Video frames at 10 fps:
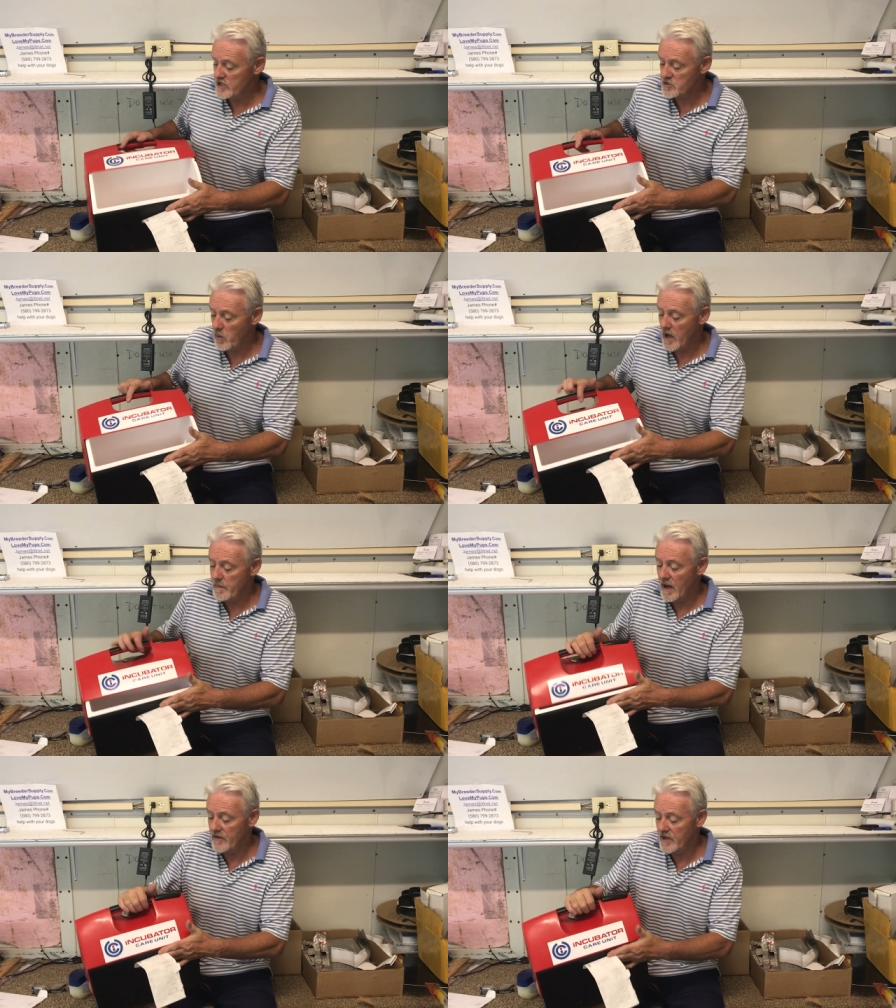we swear
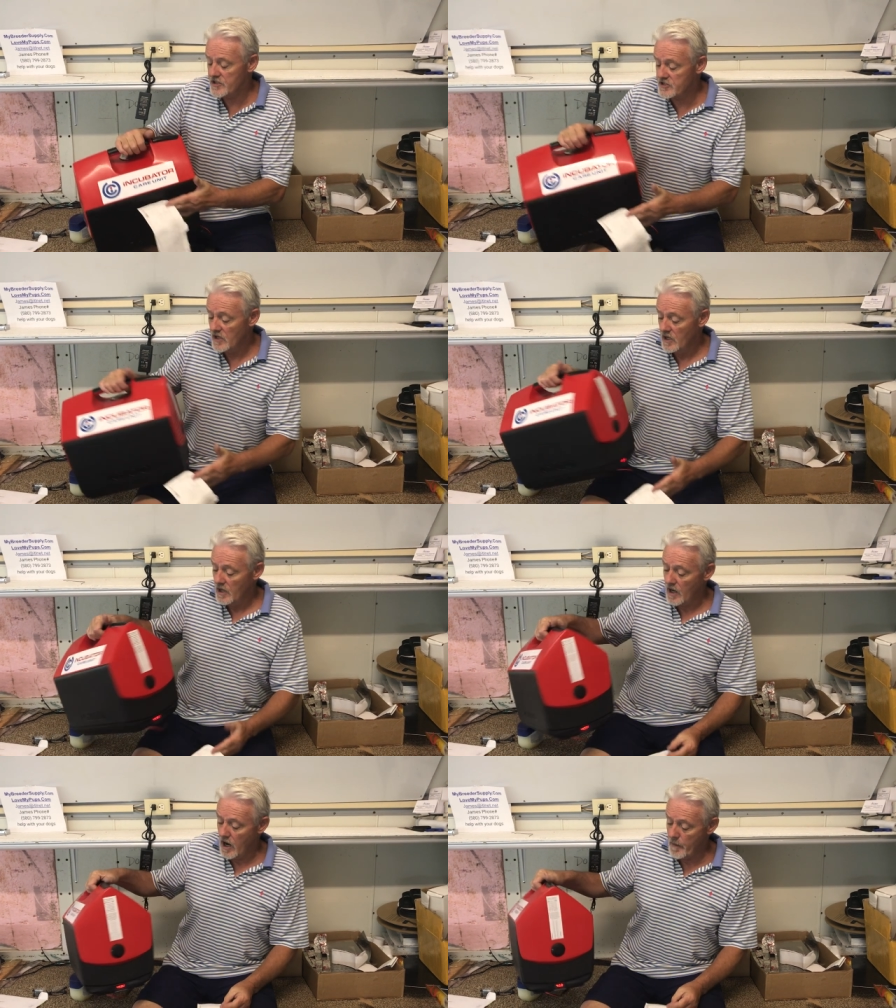by this.
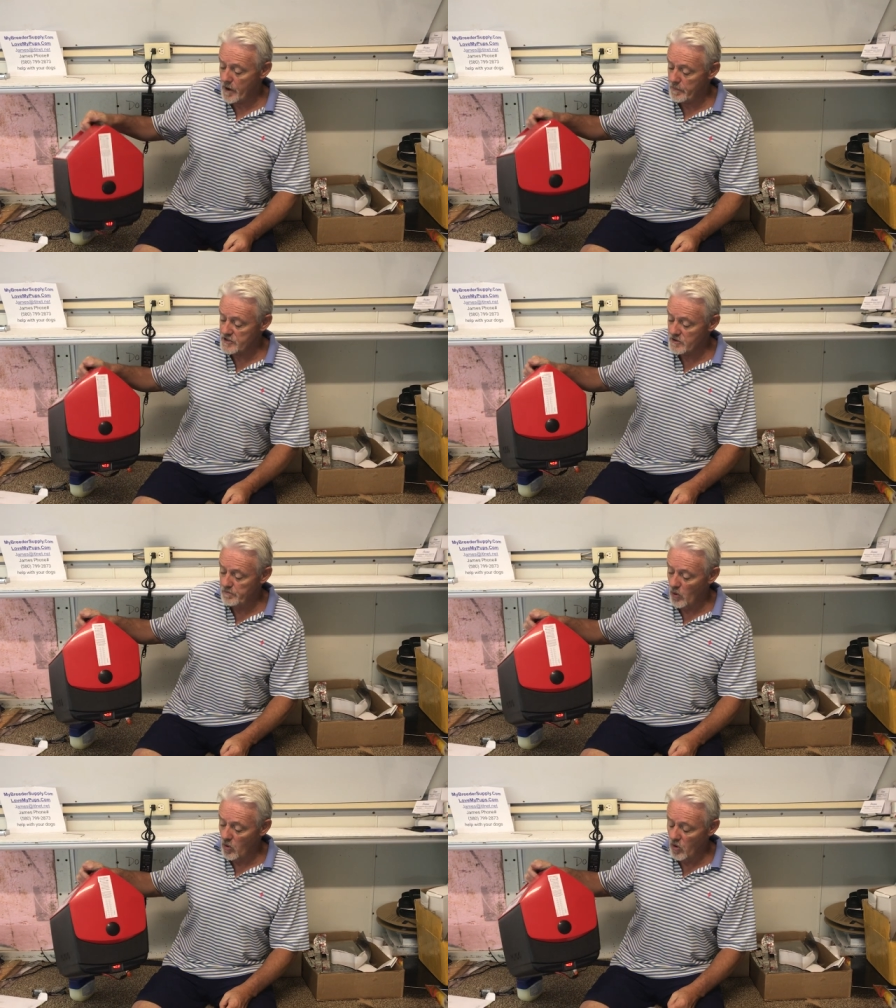Our puppies are
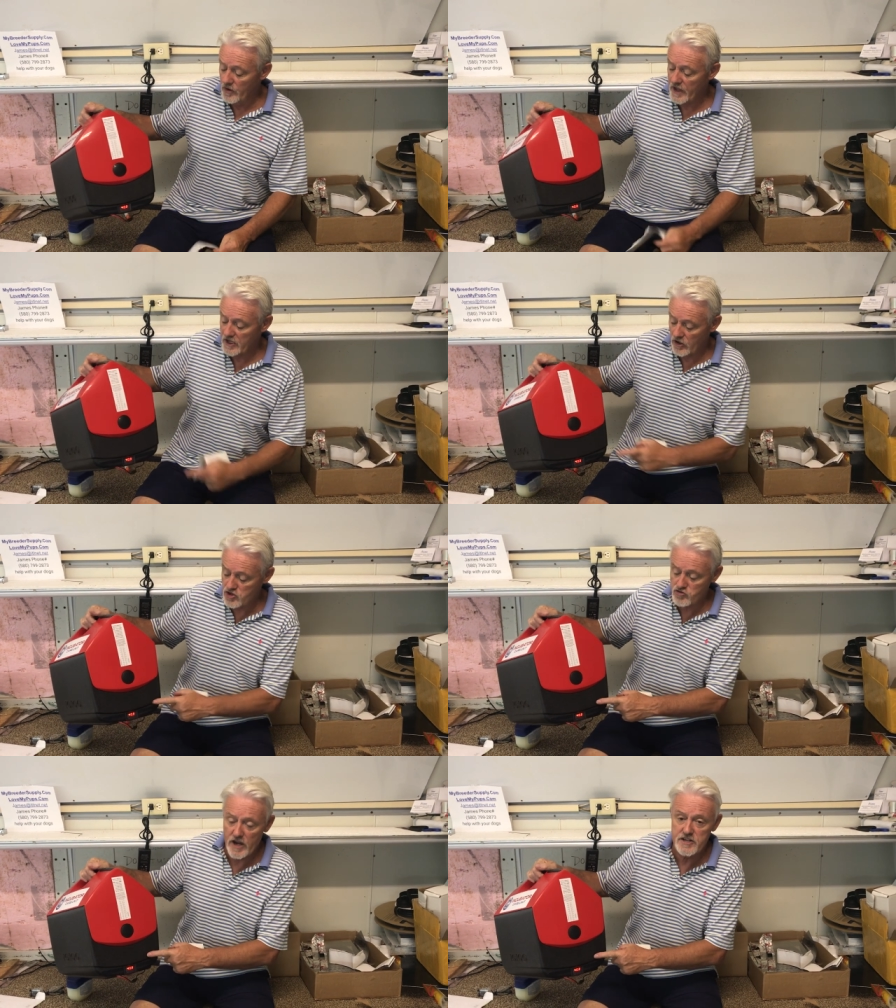born. They go
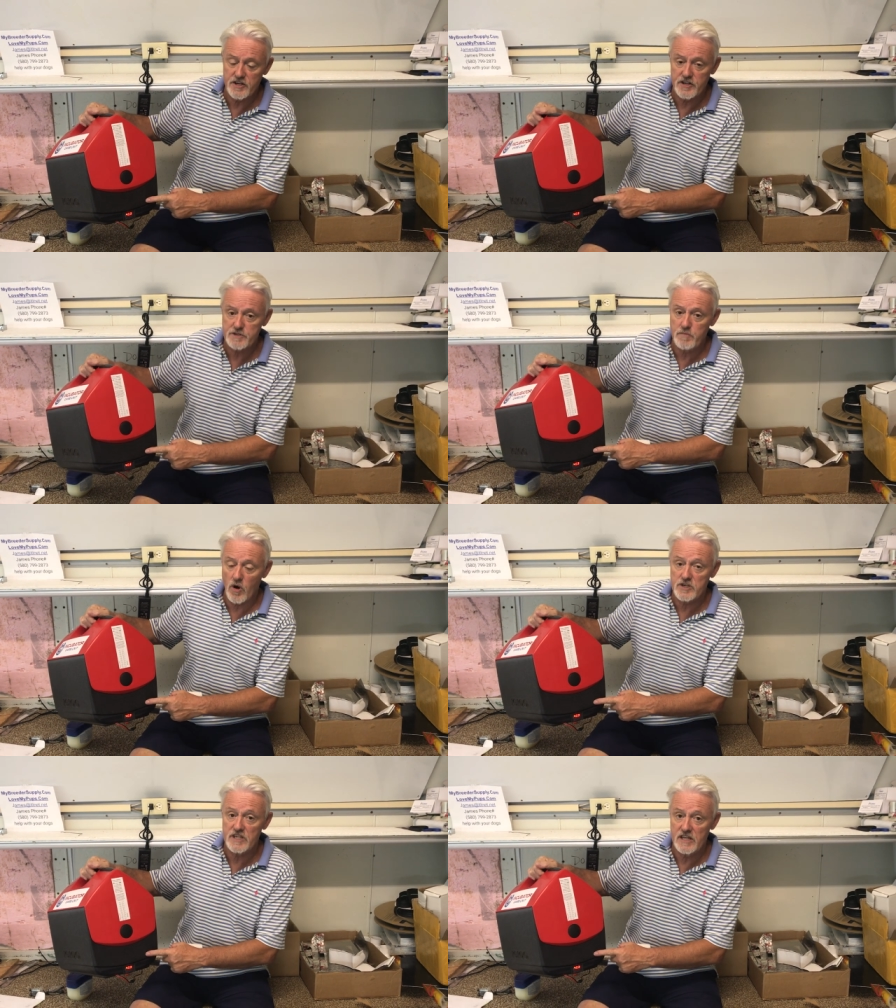straight into this
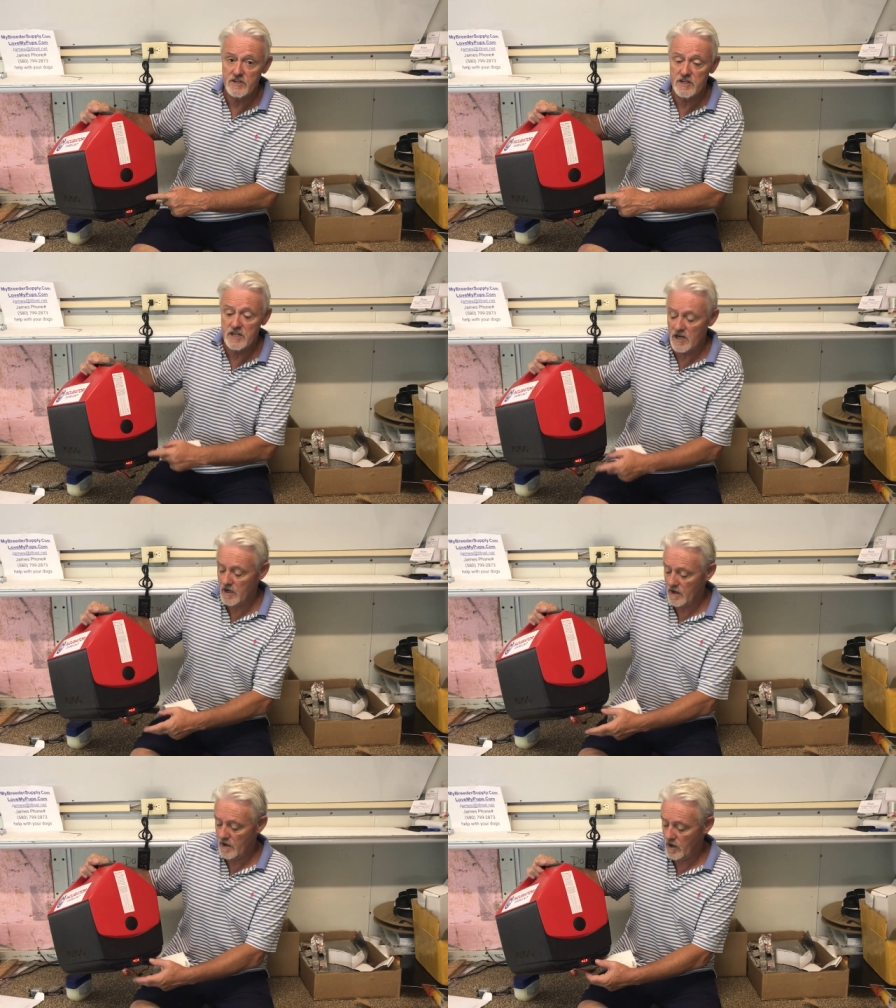box in the
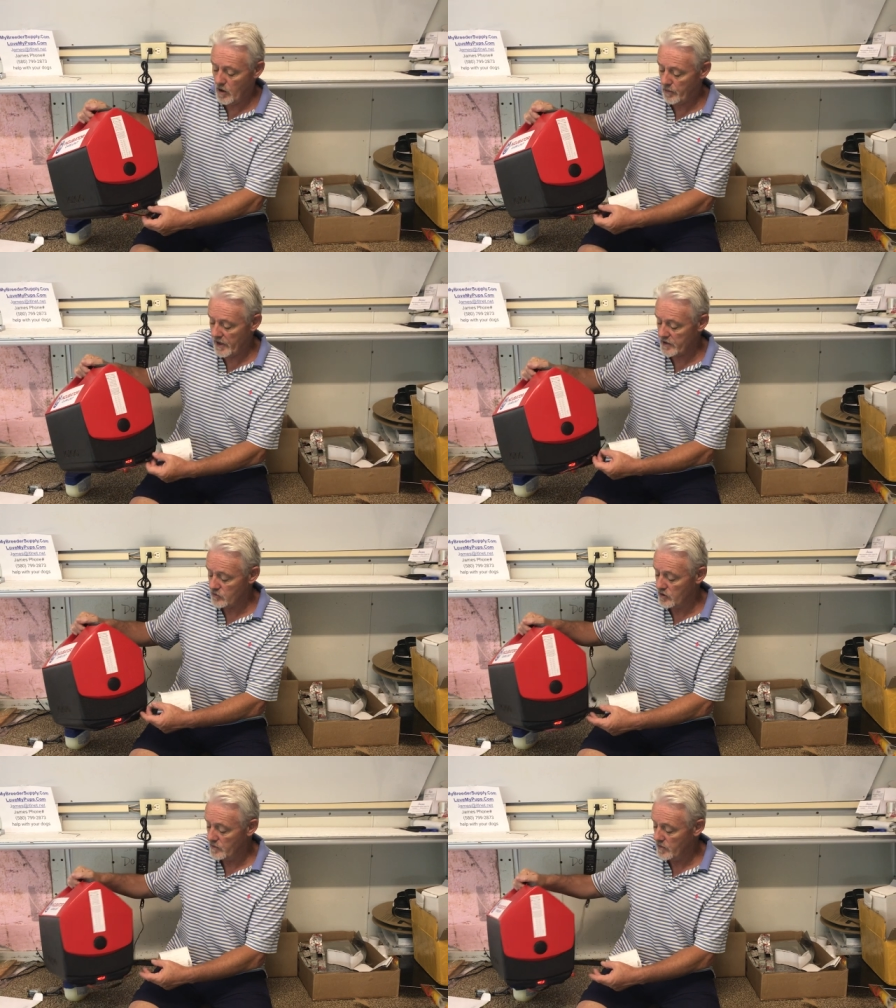uh, uh,
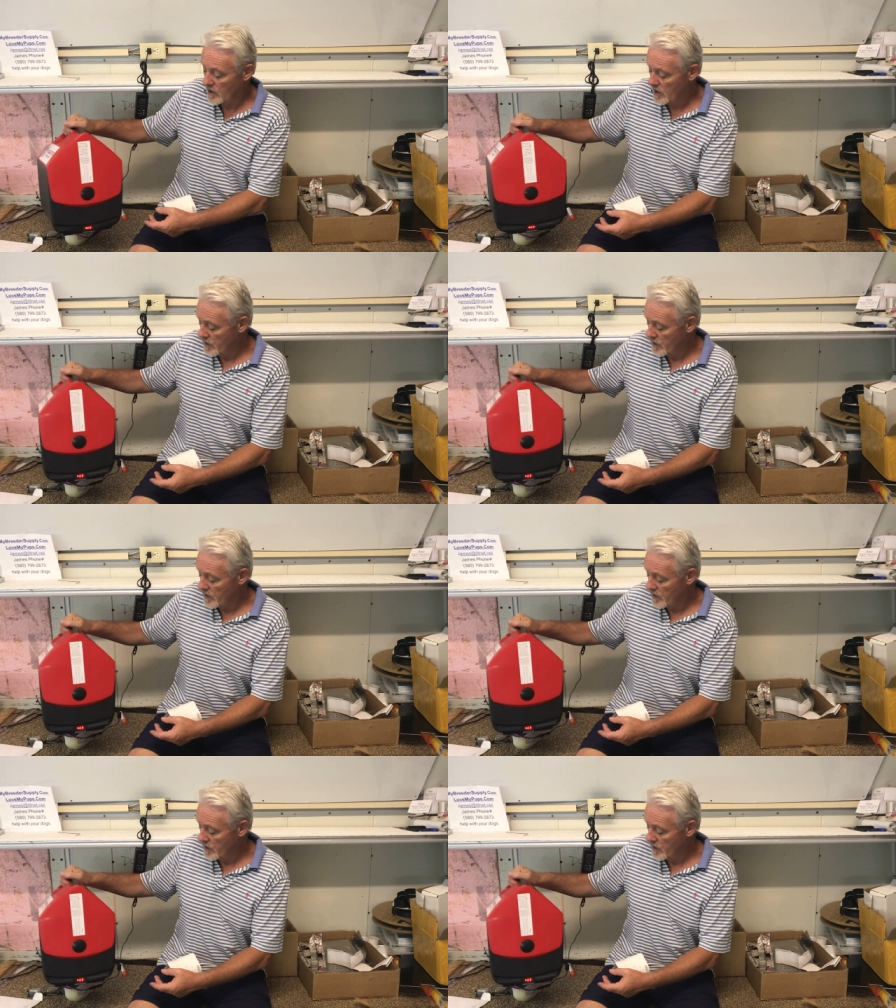operating room.